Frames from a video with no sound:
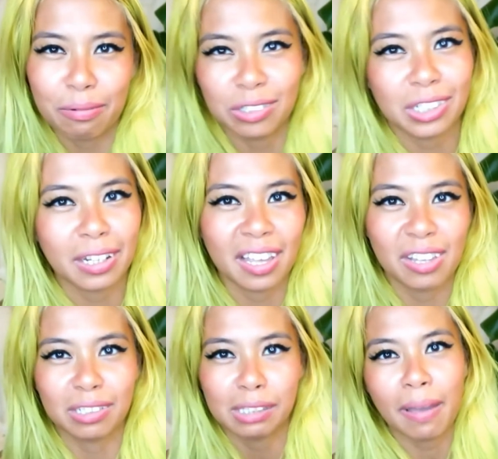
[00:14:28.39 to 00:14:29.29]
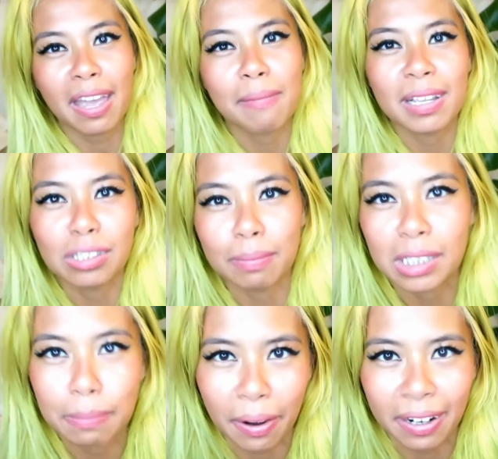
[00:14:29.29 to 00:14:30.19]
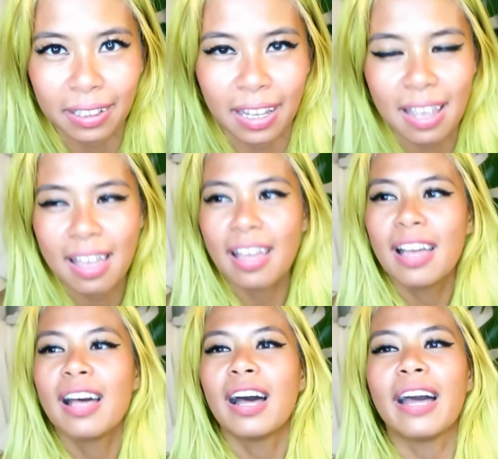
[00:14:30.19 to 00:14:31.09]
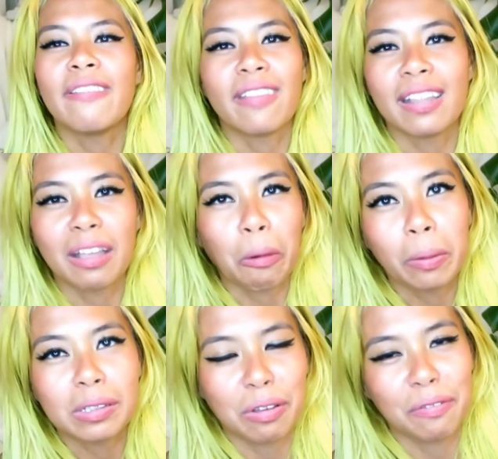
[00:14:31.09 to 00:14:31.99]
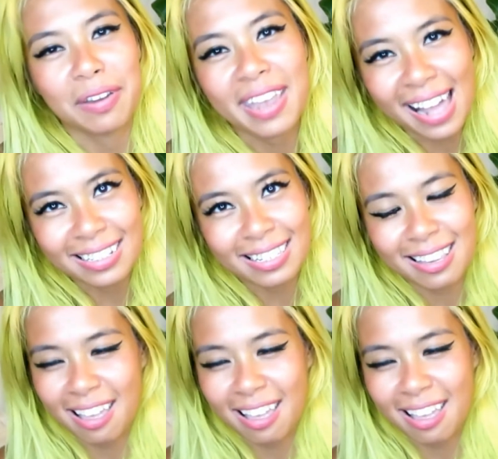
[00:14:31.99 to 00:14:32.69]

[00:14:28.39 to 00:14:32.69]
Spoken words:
would you like your Spider-Man to be sparkly? And then they always go for yes.